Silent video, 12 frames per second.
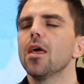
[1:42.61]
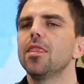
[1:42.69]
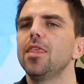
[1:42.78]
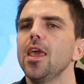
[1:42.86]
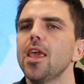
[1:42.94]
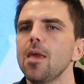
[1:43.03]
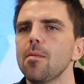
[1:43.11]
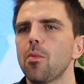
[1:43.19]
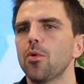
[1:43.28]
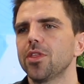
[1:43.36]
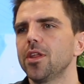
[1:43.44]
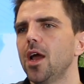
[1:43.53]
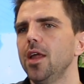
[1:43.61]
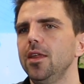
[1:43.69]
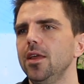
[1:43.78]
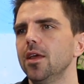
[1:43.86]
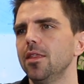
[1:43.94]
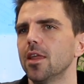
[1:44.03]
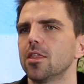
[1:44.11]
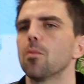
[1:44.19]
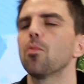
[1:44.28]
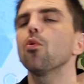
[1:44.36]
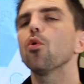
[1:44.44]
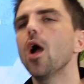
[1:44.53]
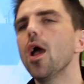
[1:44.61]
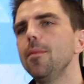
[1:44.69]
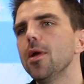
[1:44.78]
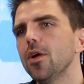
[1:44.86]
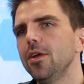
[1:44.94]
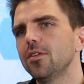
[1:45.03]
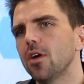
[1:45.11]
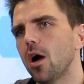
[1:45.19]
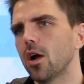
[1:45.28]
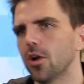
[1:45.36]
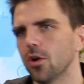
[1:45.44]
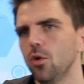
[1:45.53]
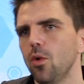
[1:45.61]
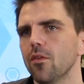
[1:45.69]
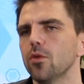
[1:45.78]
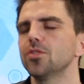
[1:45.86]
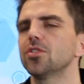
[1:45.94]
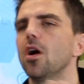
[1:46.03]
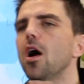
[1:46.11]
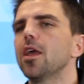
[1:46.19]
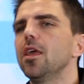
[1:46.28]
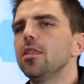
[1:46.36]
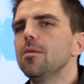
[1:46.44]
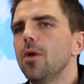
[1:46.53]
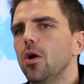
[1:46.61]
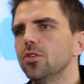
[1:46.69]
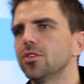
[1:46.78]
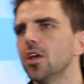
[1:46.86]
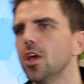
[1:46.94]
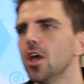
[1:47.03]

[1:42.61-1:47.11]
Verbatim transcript: They came up with an idea that the primary talker, whoever was talking the most,